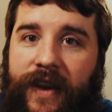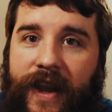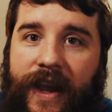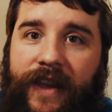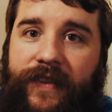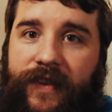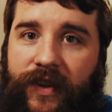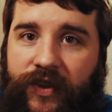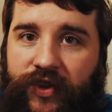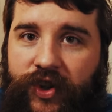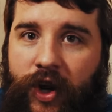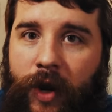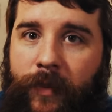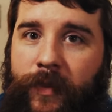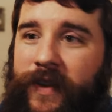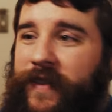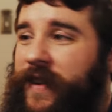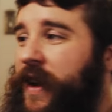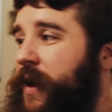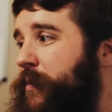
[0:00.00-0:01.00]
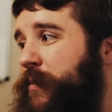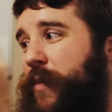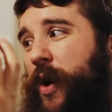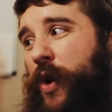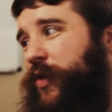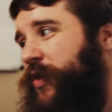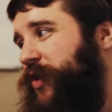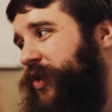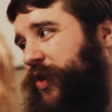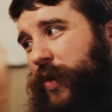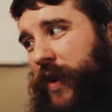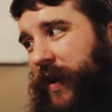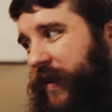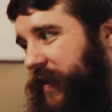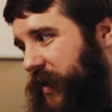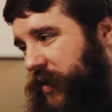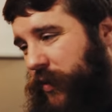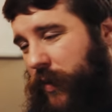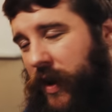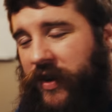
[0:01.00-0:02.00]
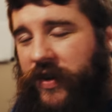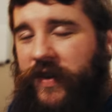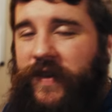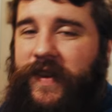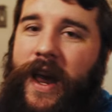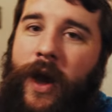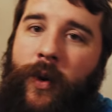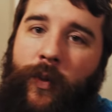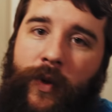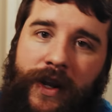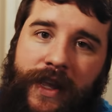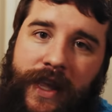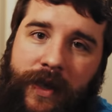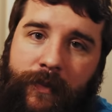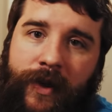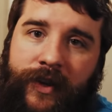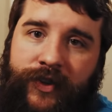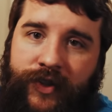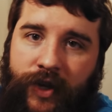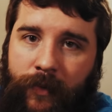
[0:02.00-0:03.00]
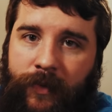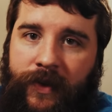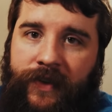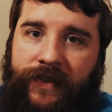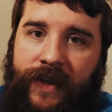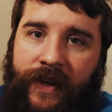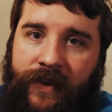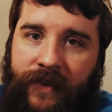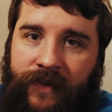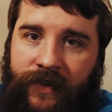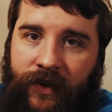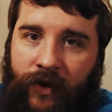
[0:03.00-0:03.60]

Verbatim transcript: Next is sharpness, and in most shooting situations, I wanna keep my sharpness set to